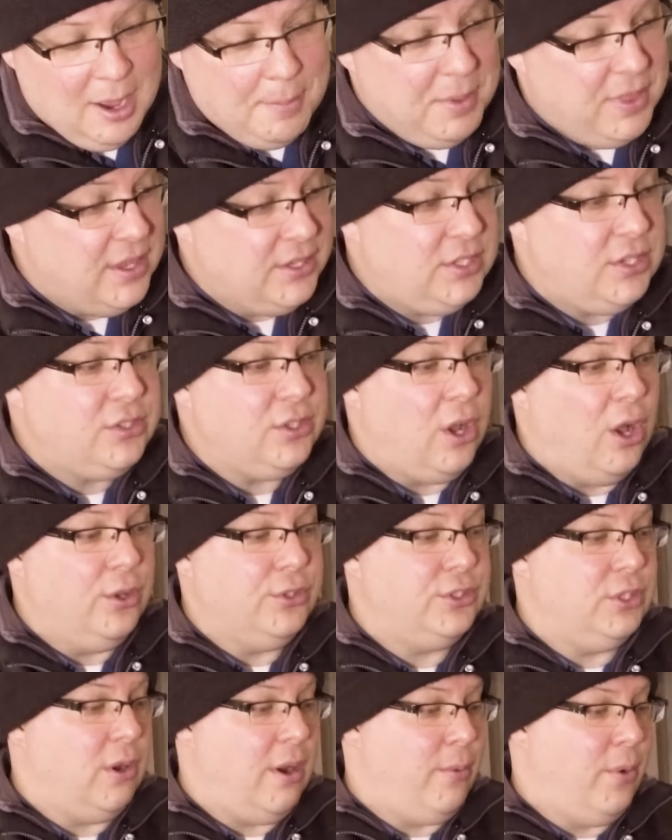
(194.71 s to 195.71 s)
This is
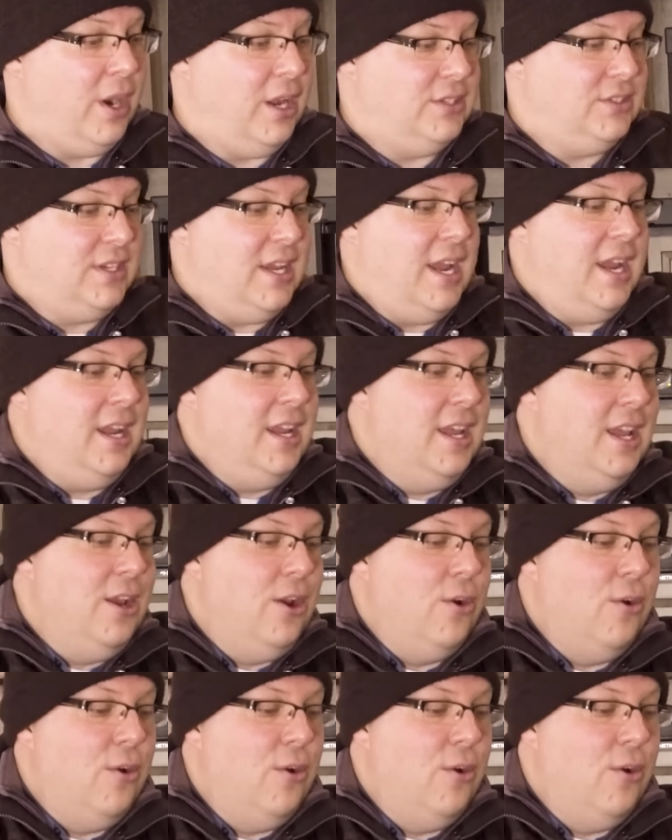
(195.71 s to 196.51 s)
also, I wanna say,